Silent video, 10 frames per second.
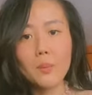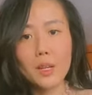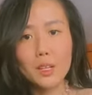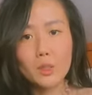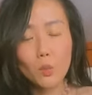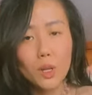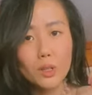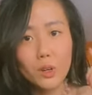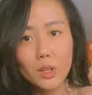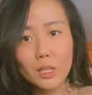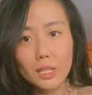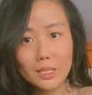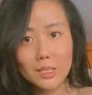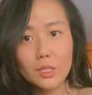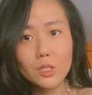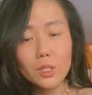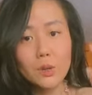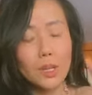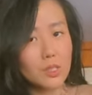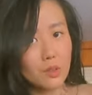because what you're going to listen
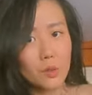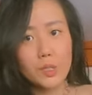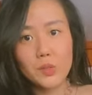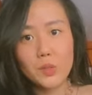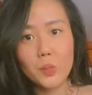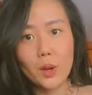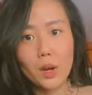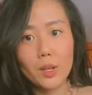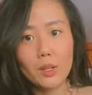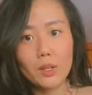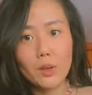to is the voice of spirit.